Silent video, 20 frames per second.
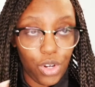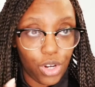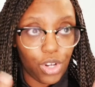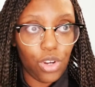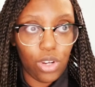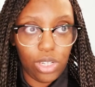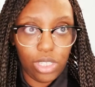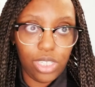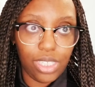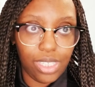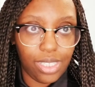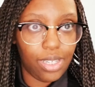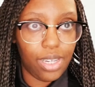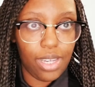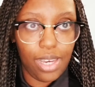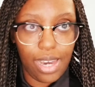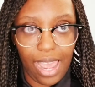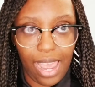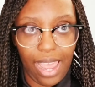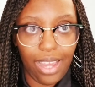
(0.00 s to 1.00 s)
going to see
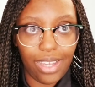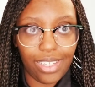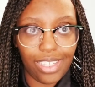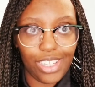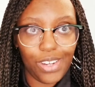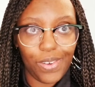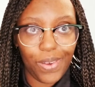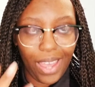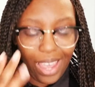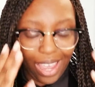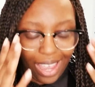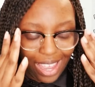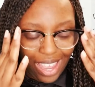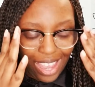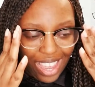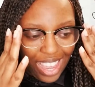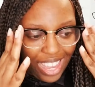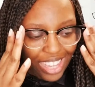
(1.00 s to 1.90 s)
next, okay?